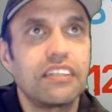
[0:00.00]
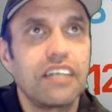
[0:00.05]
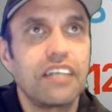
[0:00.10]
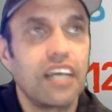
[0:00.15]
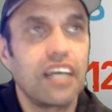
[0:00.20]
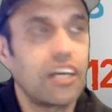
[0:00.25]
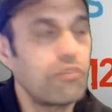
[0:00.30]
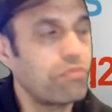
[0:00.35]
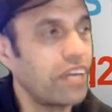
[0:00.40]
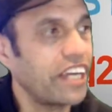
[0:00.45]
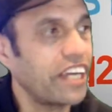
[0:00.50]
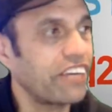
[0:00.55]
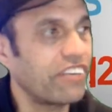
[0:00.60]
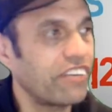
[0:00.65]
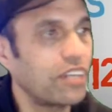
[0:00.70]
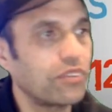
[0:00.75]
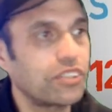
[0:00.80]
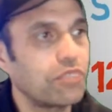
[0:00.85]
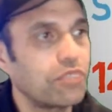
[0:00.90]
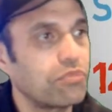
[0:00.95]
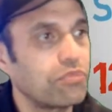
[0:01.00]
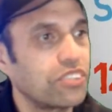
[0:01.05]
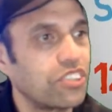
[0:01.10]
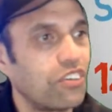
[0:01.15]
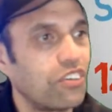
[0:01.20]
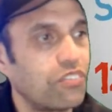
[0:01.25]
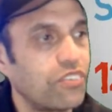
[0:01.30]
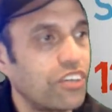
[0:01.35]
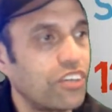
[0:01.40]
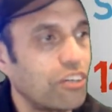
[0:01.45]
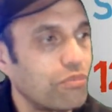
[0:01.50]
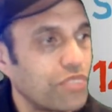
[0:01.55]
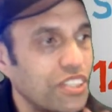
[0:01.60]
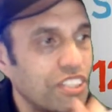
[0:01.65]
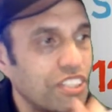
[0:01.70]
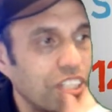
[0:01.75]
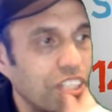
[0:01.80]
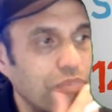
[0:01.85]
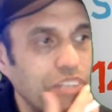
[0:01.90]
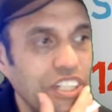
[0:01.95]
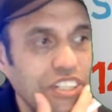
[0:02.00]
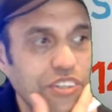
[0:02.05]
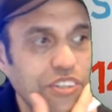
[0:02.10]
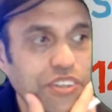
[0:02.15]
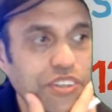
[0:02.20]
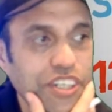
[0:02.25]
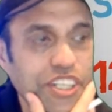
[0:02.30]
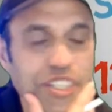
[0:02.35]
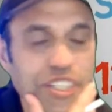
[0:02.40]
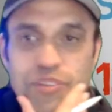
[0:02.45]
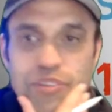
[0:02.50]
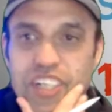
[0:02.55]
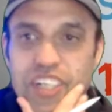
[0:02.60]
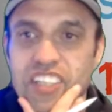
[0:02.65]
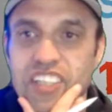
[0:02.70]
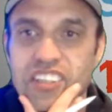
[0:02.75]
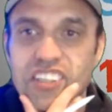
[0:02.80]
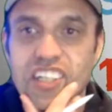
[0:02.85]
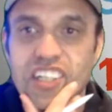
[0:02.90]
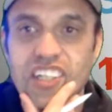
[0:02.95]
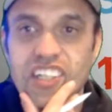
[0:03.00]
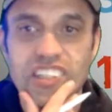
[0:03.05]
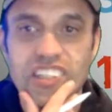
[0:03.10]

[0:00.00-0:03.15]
I'm playing around with some software options I've been doing as well, so